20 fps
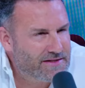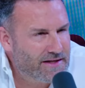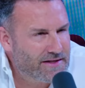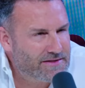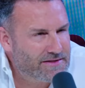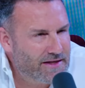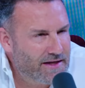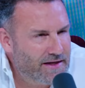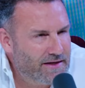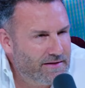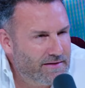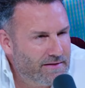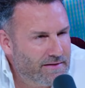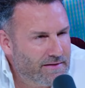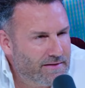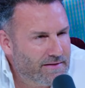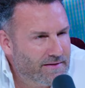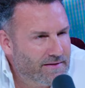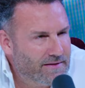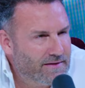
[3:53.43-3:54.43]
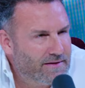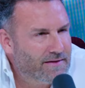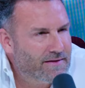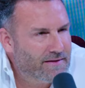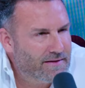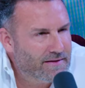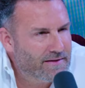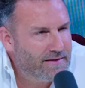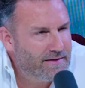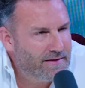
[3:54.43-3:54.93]
16? I did.
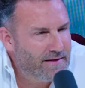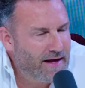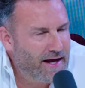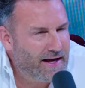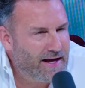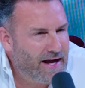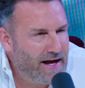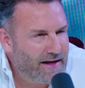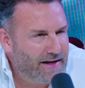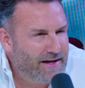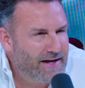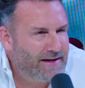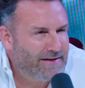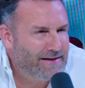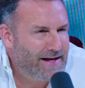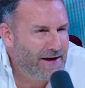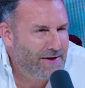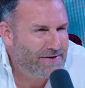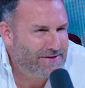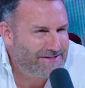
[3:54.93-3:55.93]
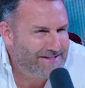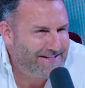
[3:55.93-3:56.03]
I got kicked out at